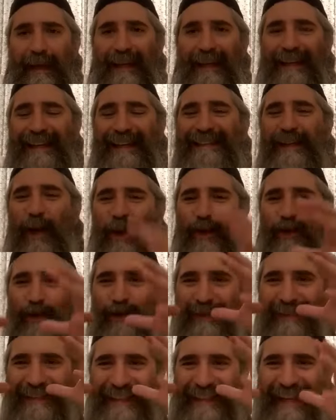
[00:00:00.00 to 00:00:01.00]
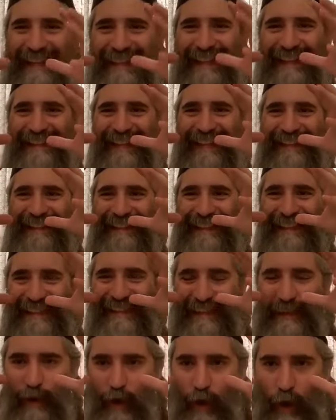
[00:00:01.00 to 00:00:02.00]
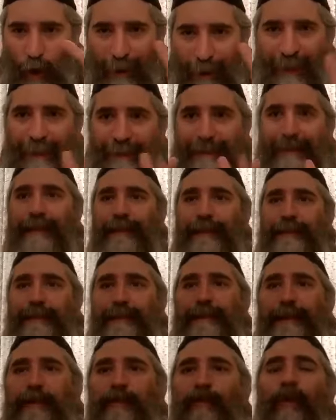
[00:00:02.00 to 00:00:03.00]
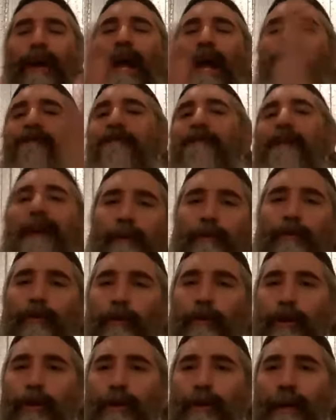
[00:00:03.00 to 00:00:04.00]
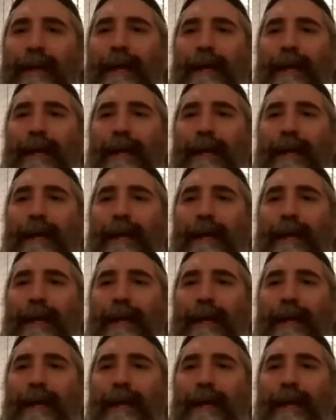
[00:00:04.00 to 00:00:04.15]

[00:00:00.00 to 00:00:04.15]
it's understanding that these coexist you don't have failure